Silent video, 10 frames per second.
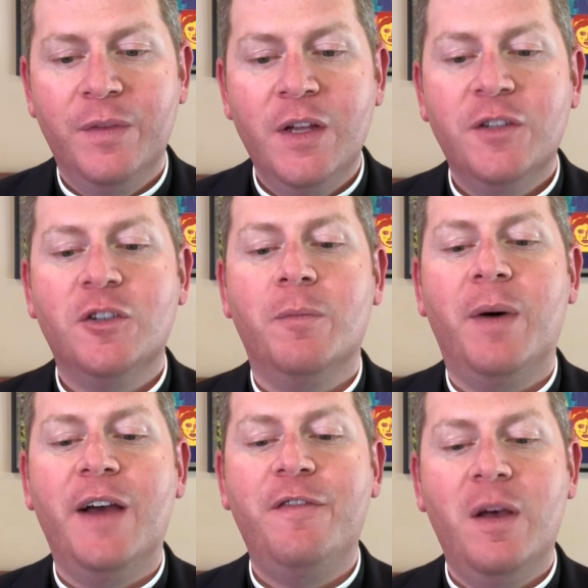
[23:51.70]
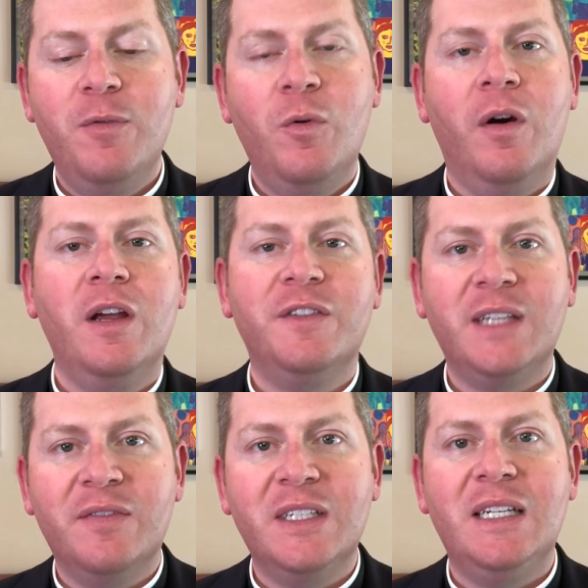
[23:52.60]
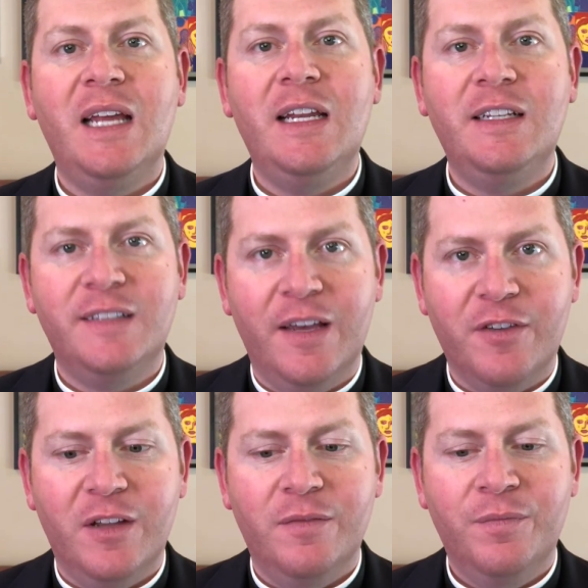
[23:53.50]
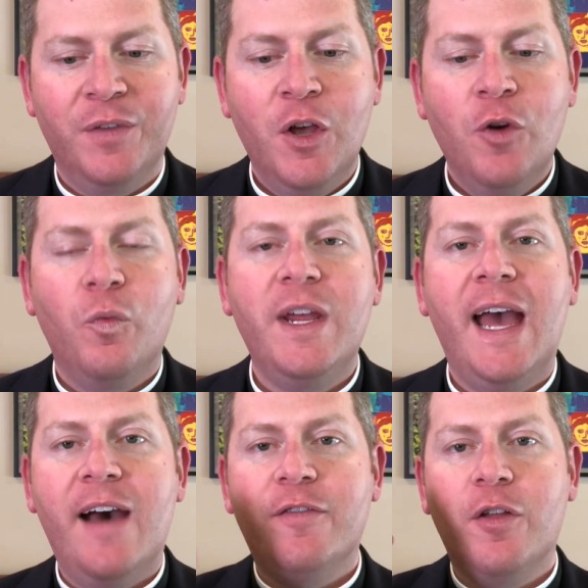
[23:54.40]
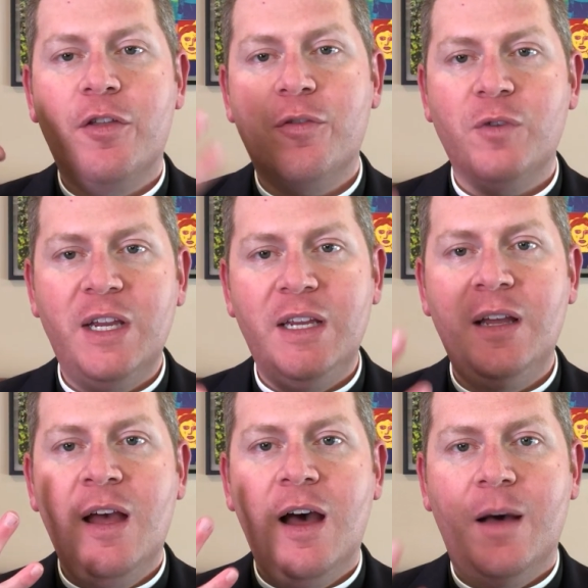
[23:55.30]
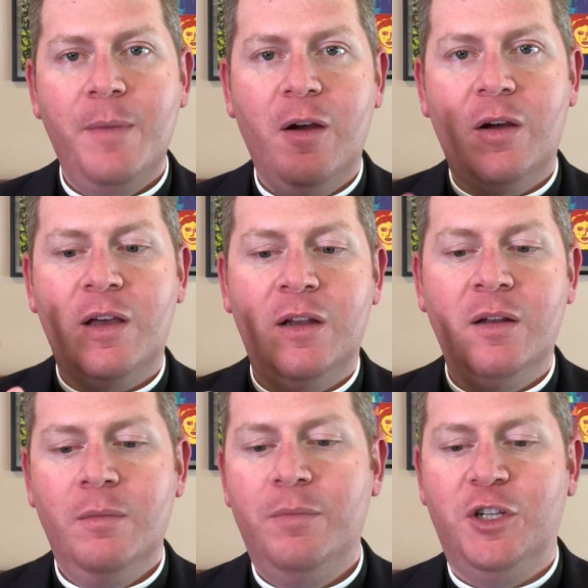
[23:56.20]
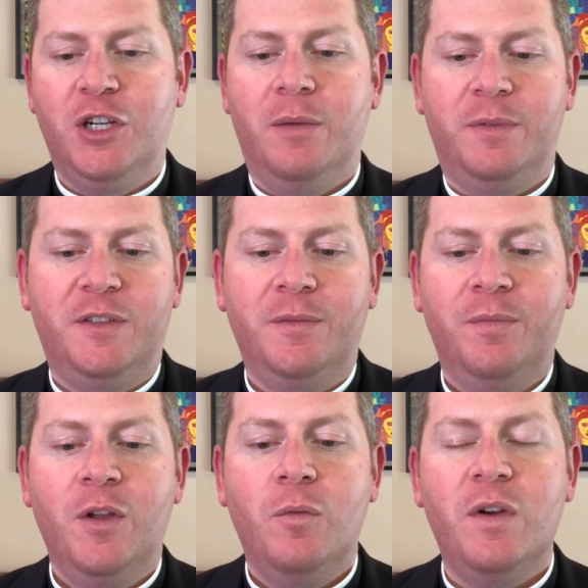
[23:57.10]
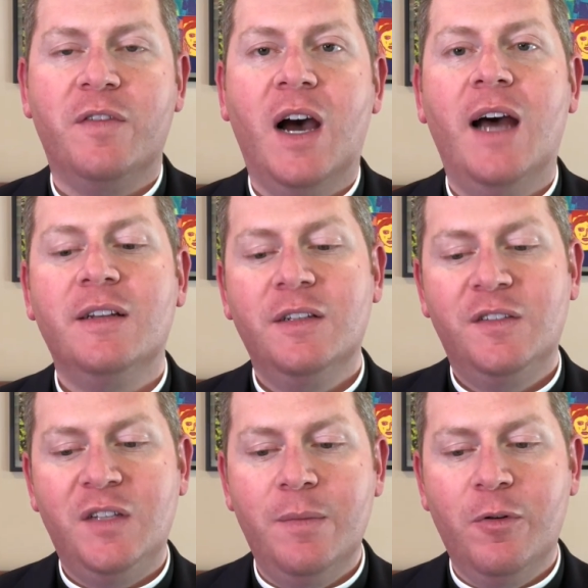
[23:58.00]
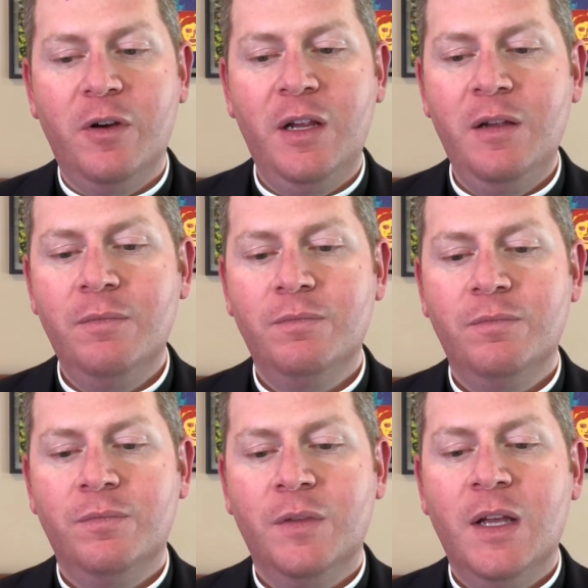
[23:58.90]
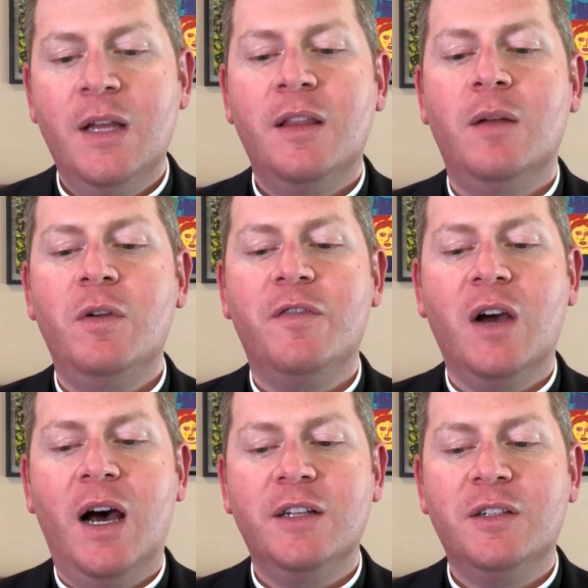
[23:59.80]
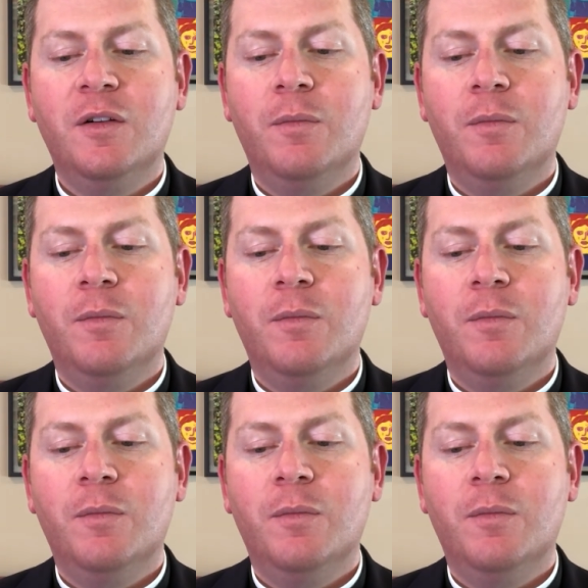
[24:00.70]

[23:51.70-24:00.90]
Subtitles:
So by February of 1787, we have 3 American bishops. We've got Seabury, then we've got